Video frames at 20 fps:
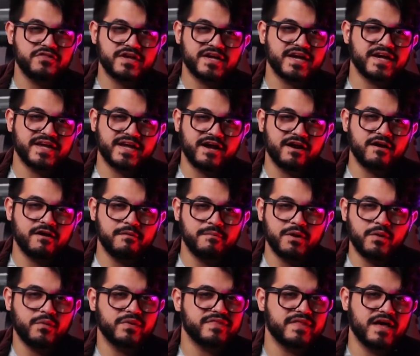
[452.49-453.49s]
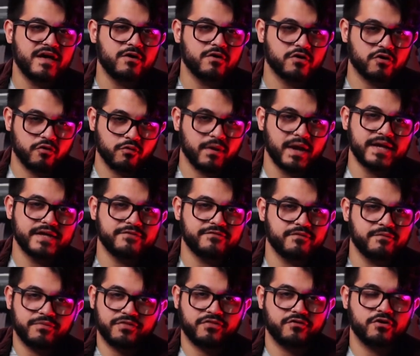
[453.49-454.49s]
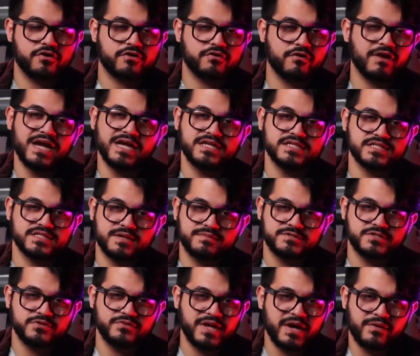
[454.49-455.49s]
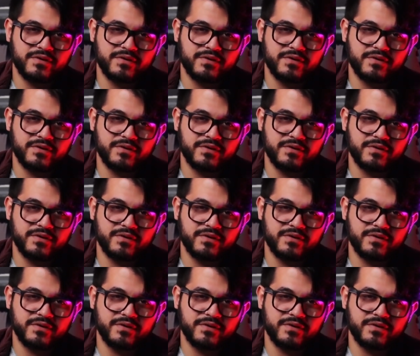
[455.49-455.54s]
You think I care about what the hell Greg from third grade is up to